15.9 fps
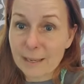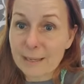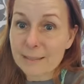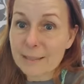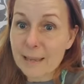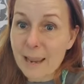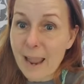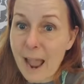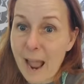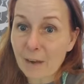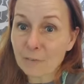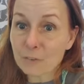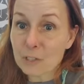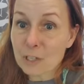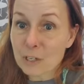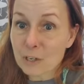They
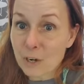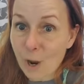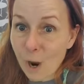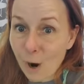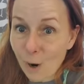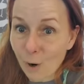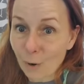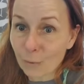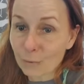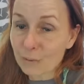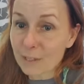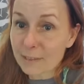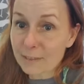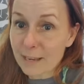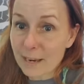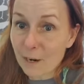have to know
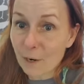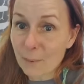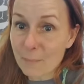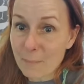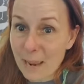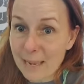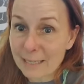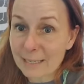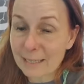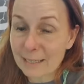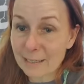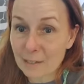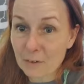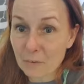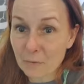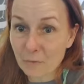that they are making
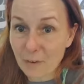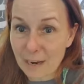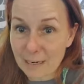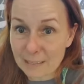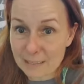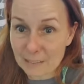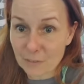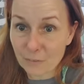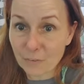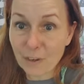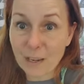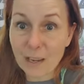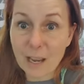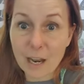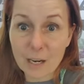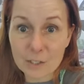an effective
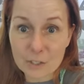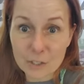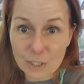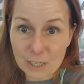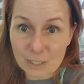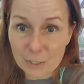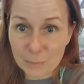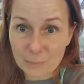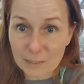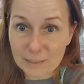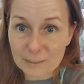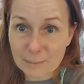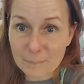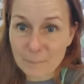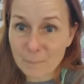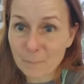adjustment.
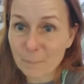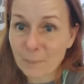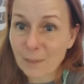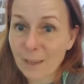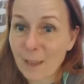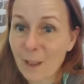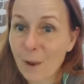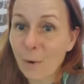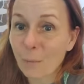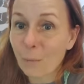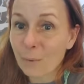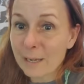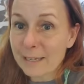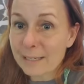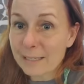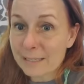
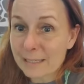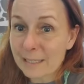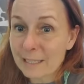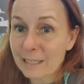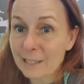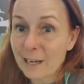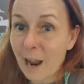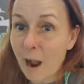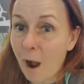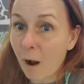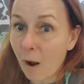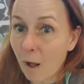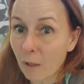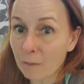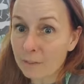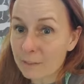We see
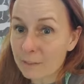all the